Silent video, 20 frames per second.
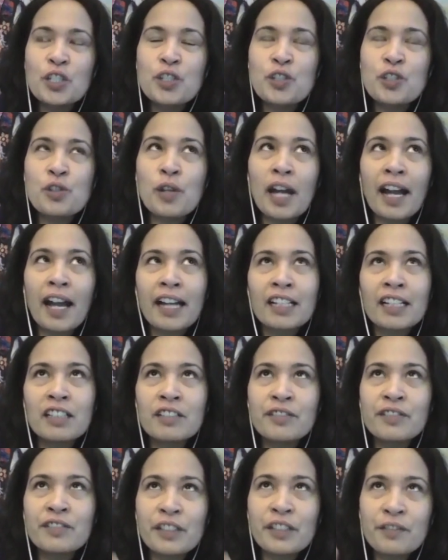to kind
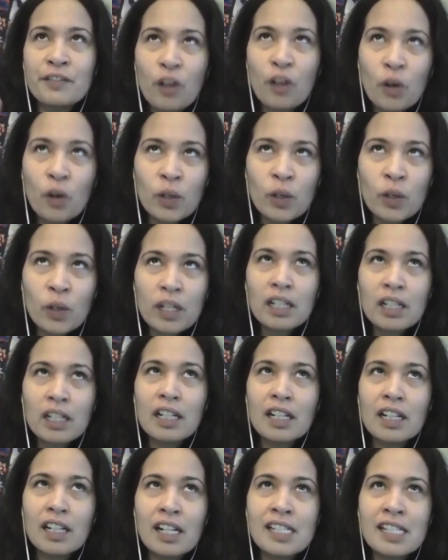of evoke
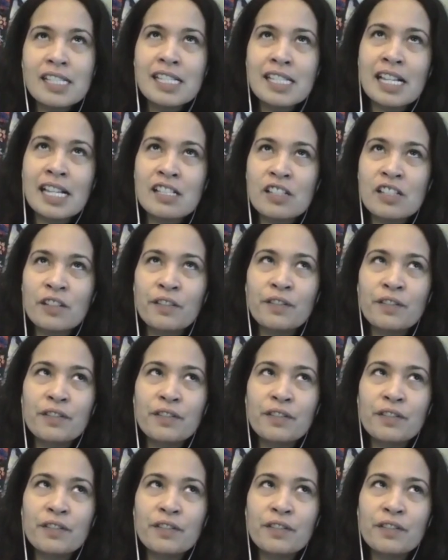a sense of,